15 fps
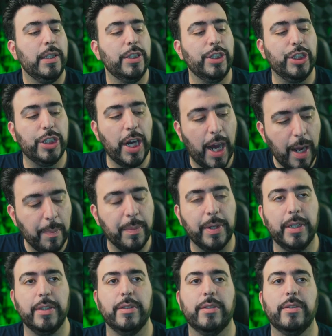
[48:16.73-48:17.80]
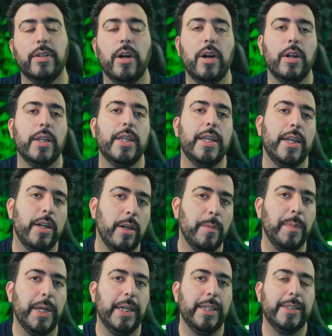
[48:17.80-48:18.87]
jabras are the
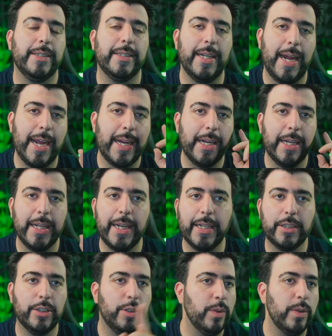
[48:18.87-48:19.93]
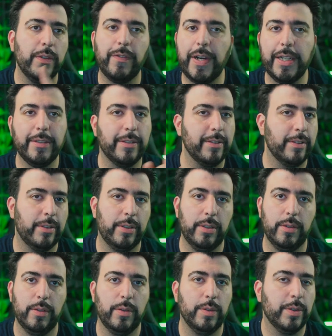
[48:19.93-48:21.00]
earbuds that i can connect two devices
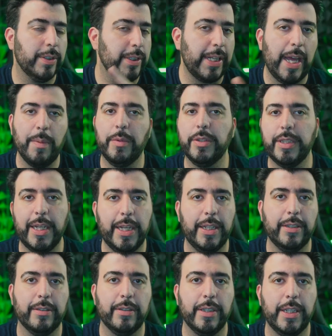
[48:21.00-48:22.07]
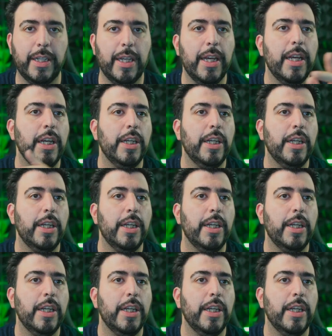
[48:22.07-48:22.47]
to simultaneously